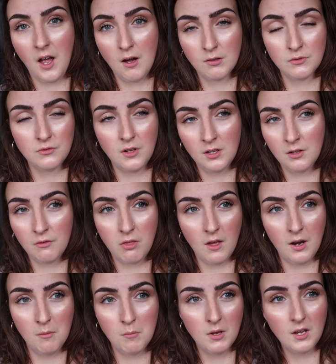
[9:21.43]
out of all of
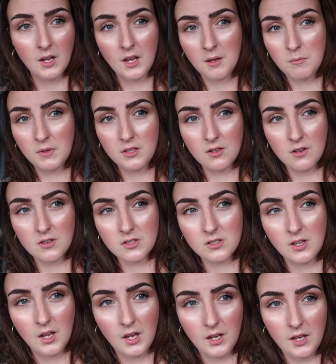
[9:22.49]
them,
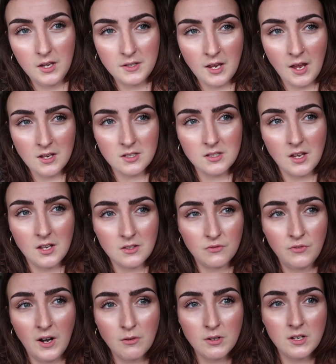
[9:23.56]
because it has that
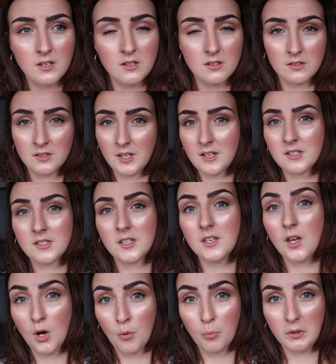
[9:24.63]
very
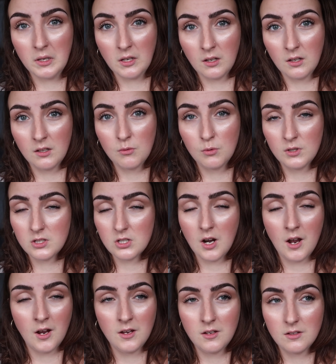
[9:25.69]
zesty opening, which
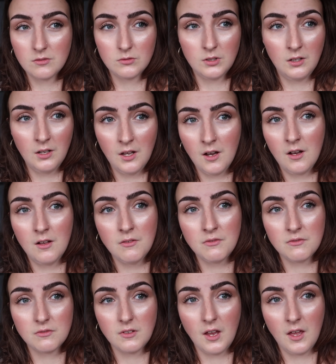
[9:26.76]
I love.
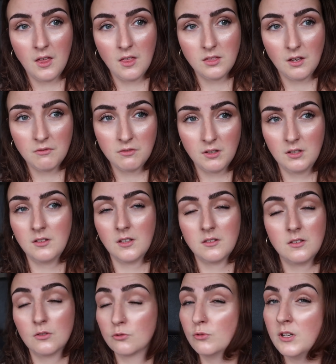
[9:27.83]
And I think that
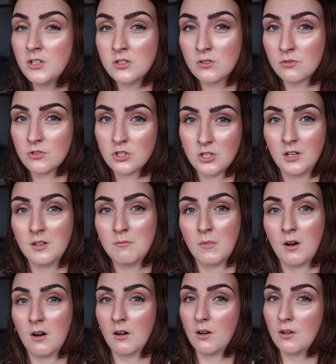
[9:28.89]
the original
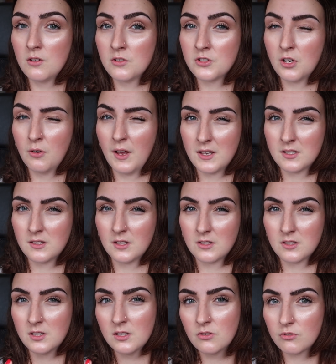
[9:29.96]
Shalimar also has that
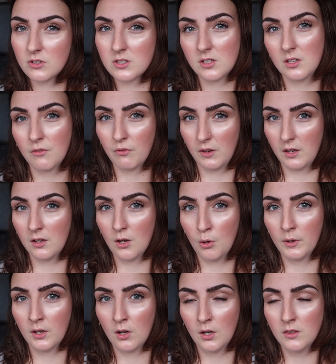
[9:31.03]
citrusy thing
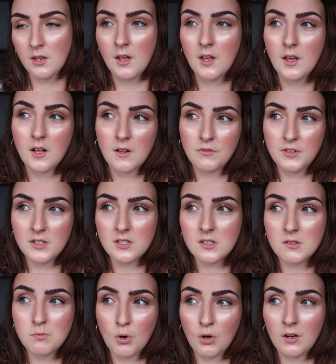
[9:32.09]
going on. This
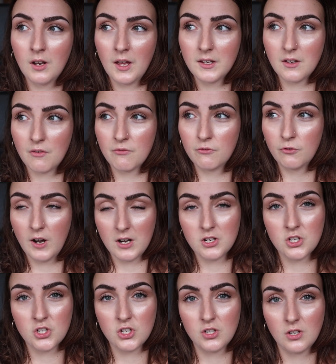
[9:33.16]
is more like a
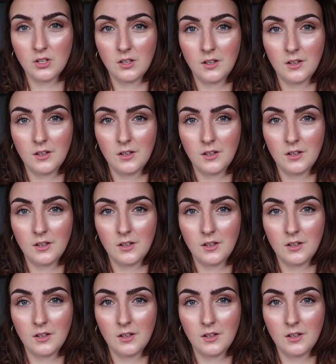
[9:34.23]
fresh